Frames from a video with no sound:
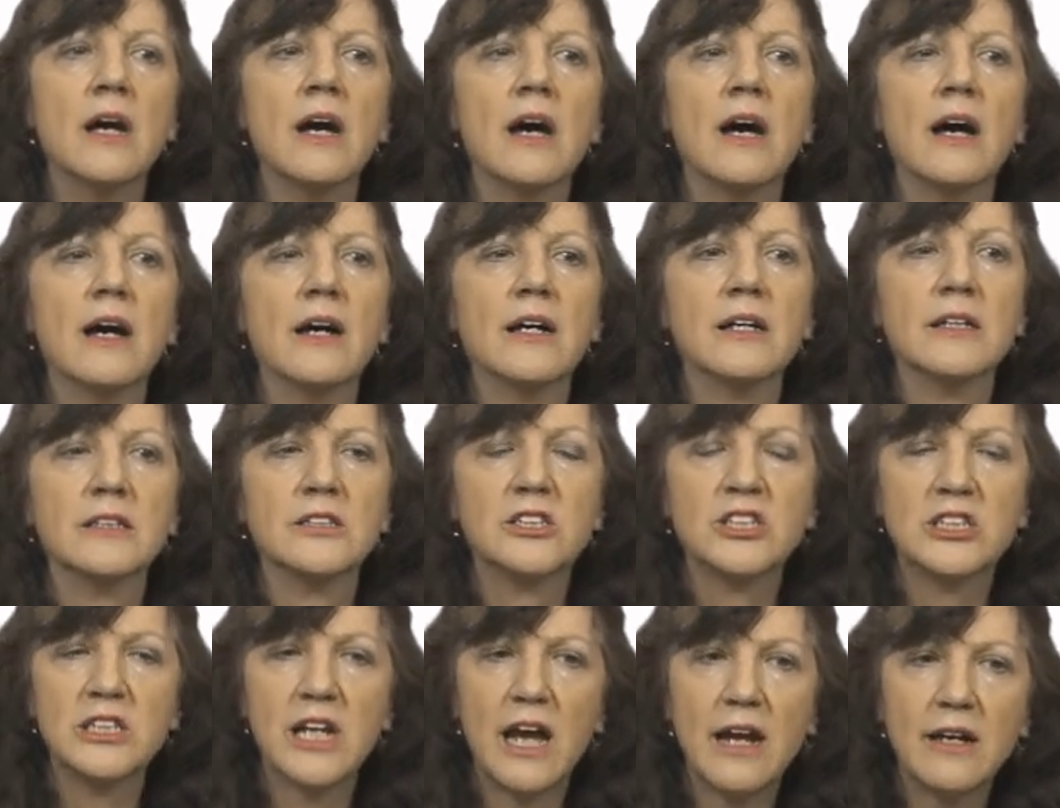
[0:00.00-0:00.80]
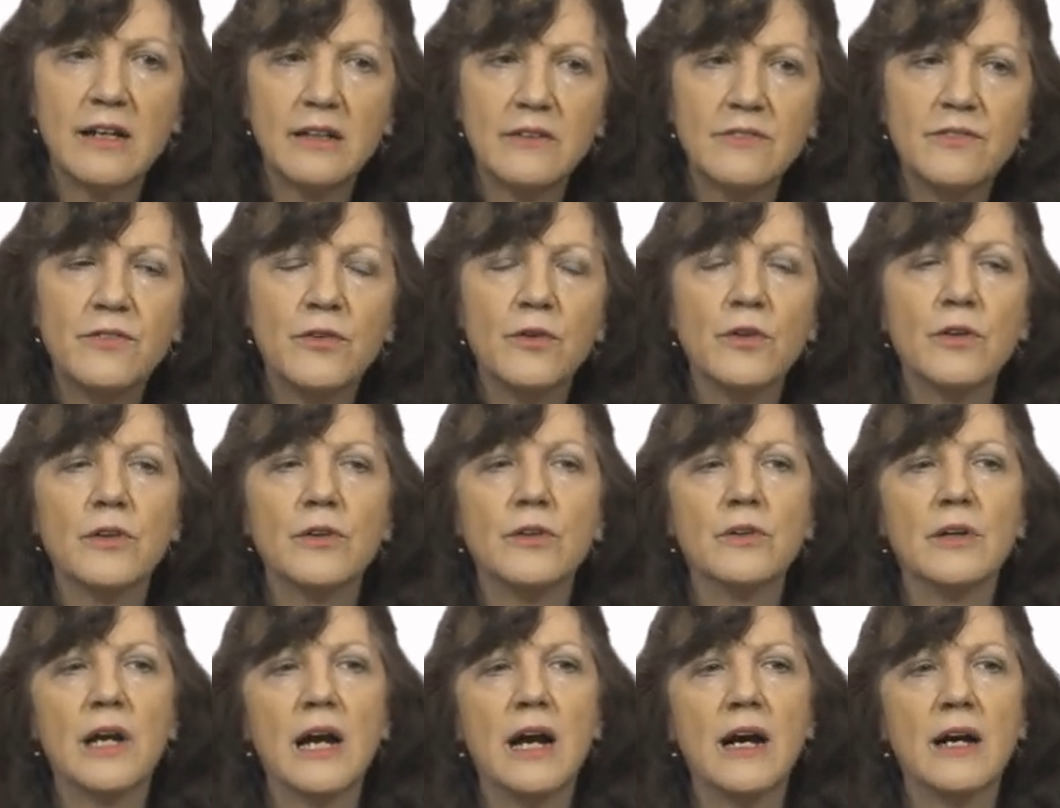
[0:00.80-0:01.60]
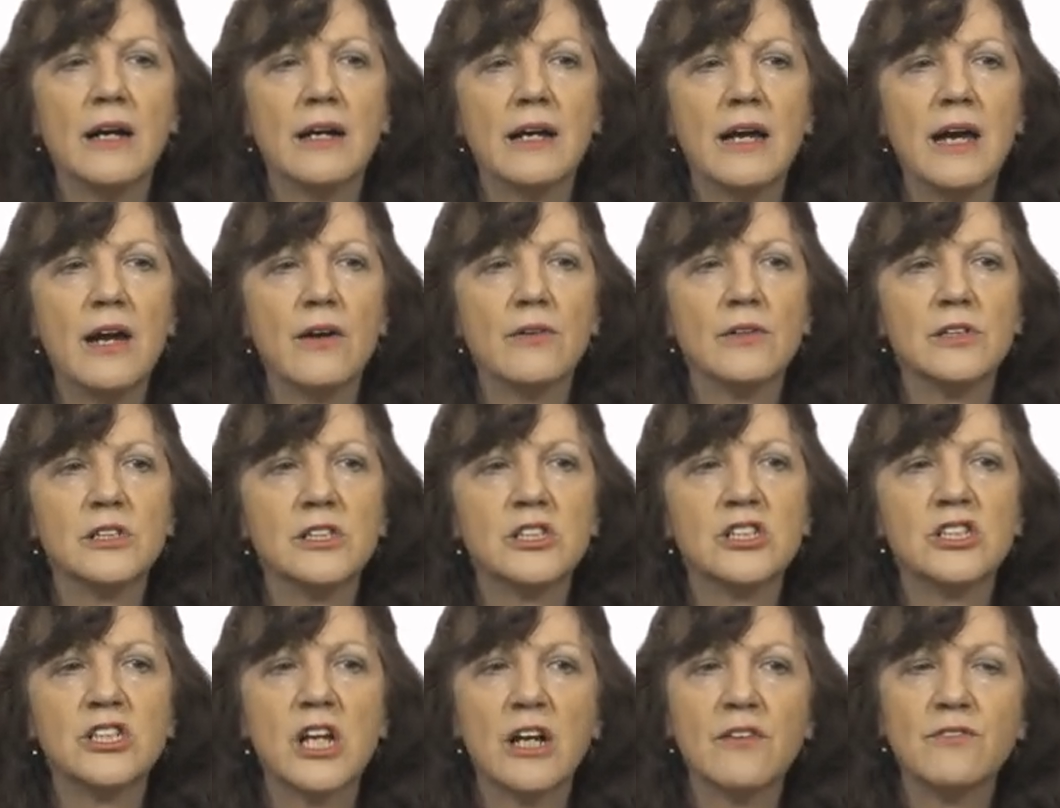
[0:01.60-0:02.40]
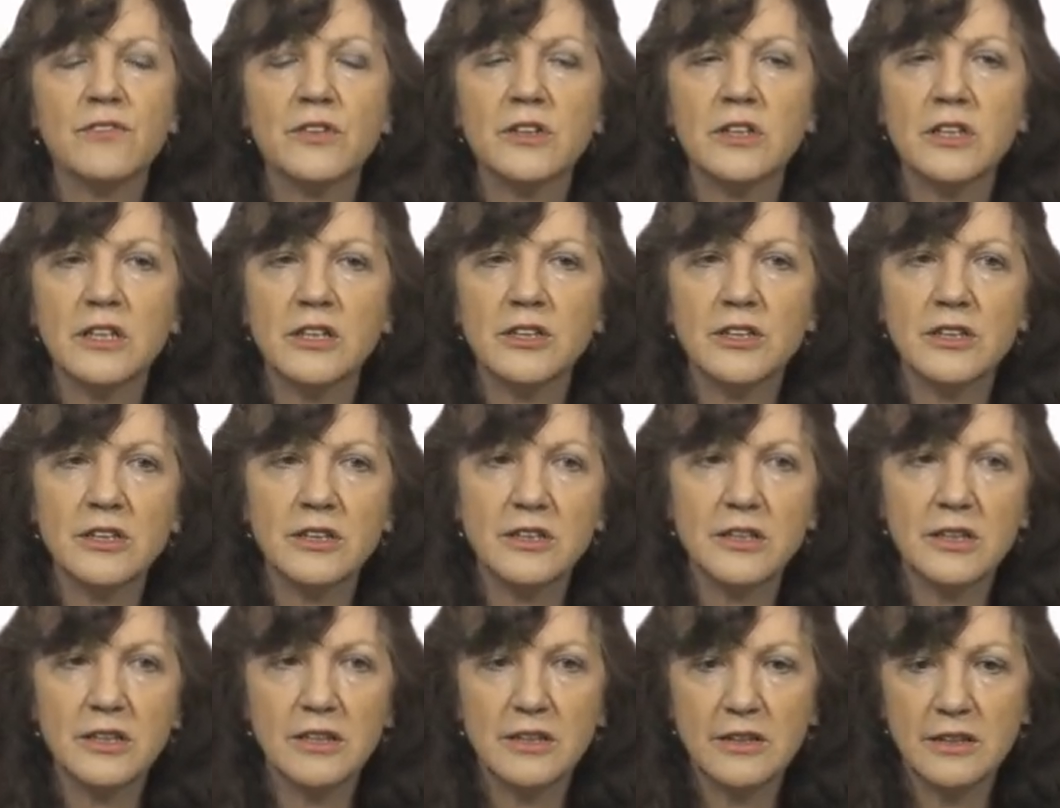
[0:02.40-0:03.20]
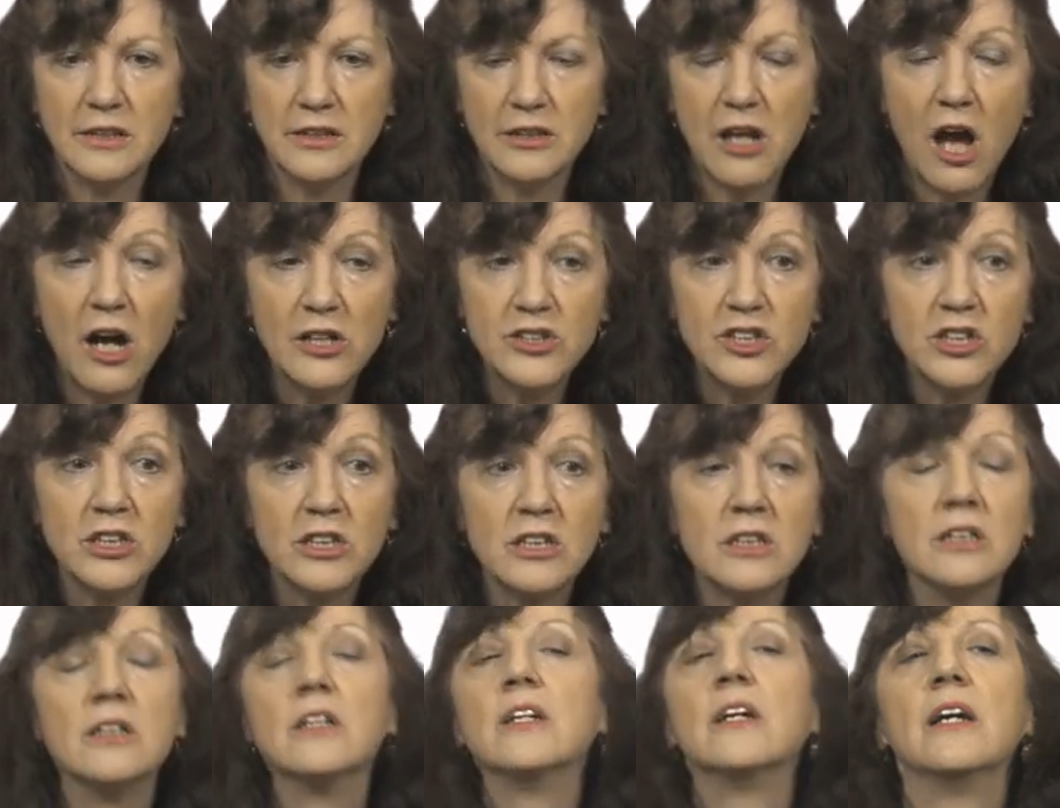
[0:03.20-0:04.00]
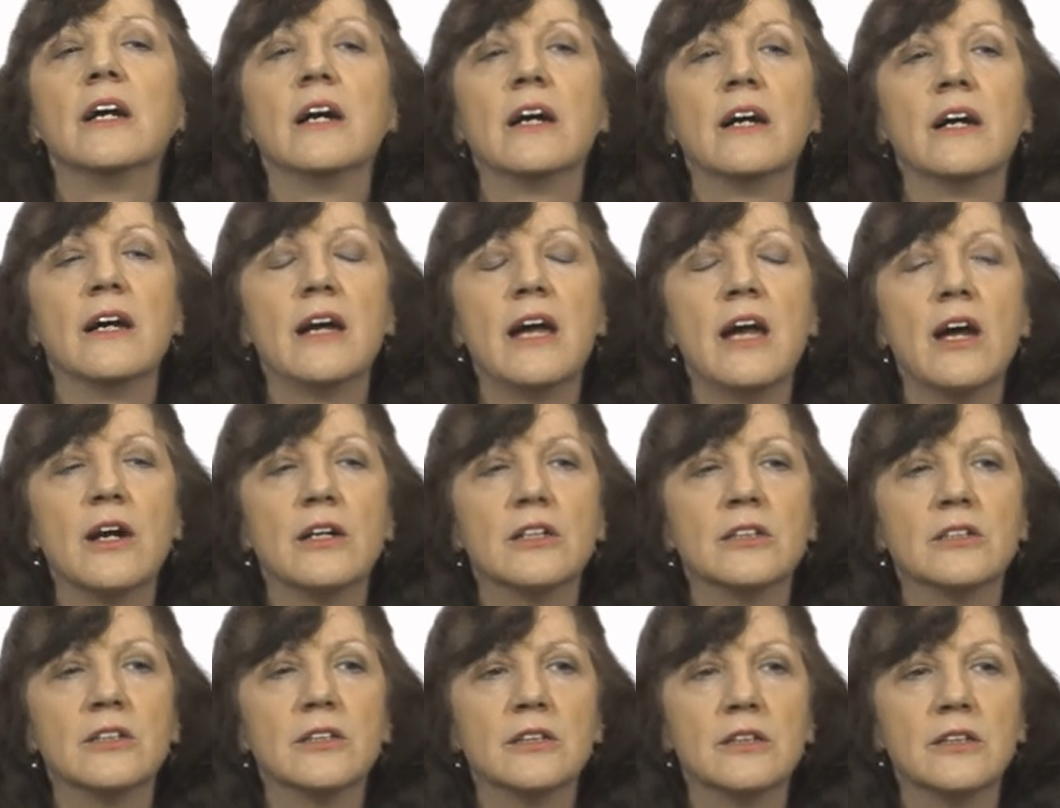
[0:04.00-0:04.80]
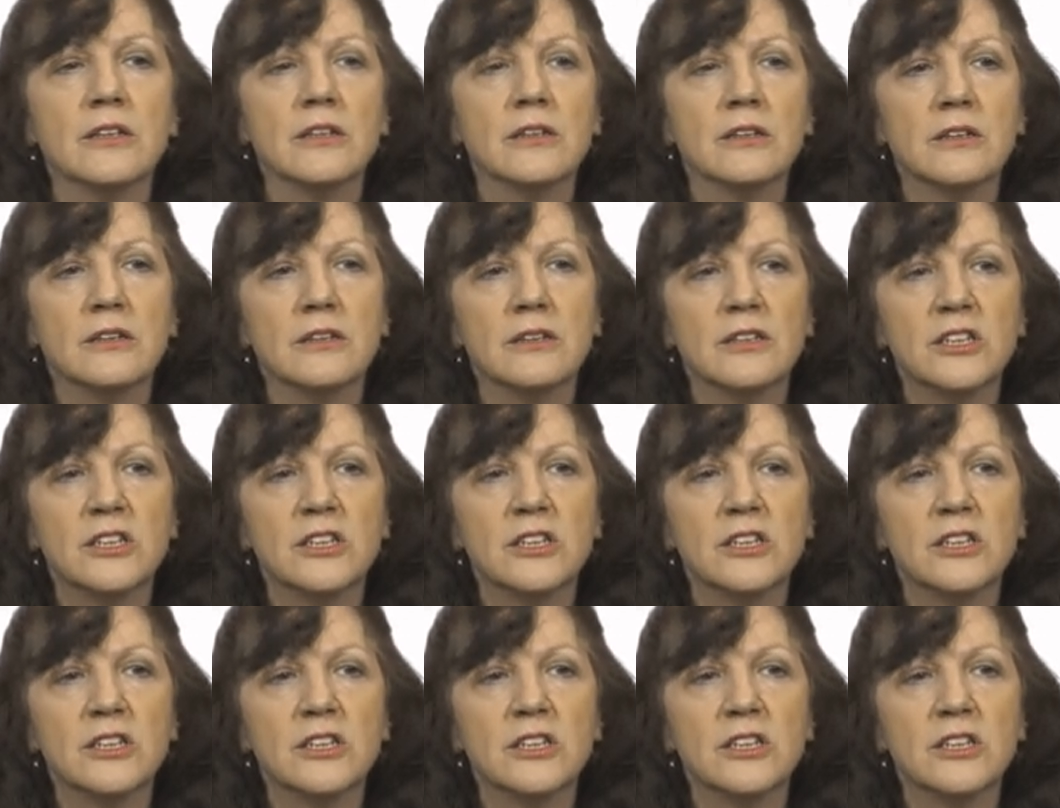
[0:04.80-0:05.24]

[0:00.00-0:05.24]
uh, check for uh, errors, check for the, the logic uh, er